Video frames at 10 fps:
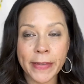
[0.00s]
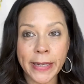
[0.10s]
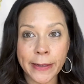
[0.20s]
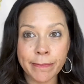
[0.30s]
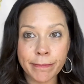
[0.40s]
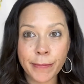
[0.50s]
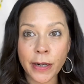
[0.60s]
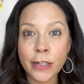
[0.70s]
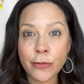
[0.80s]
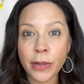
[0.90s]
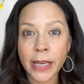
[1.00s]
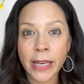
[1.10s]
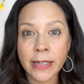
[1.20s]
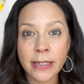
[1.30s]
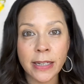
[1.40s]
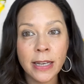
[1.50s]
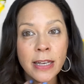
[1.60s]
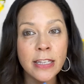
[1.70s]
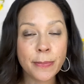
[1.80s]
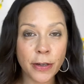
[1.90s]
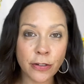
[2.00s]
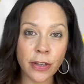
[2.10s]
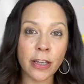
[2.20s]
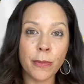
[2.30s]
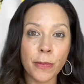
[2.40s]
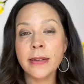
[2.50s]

you know, BART is really handy, especially in commute